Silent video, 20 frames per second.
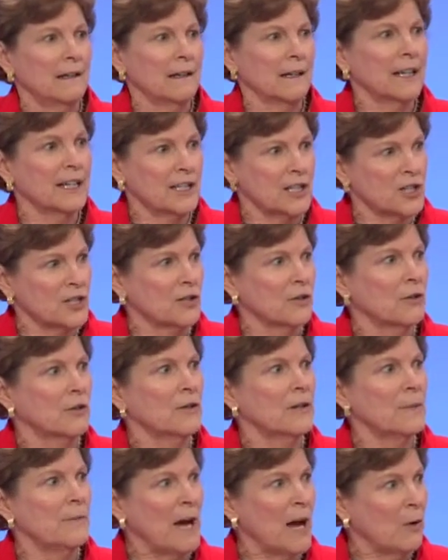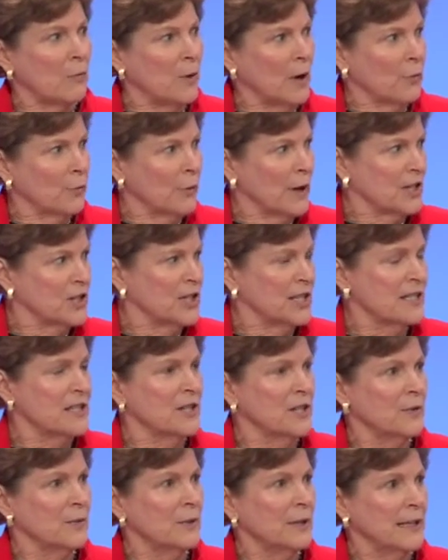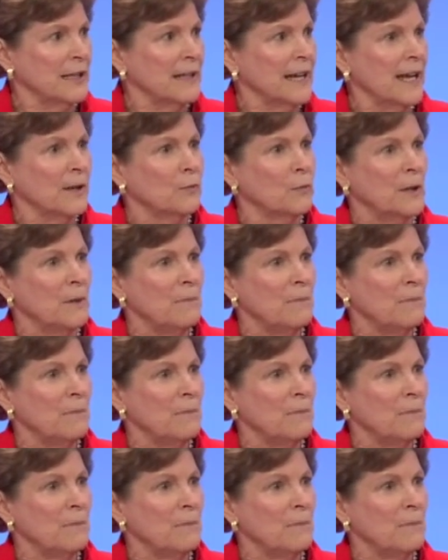concern about what Russia is doing, and we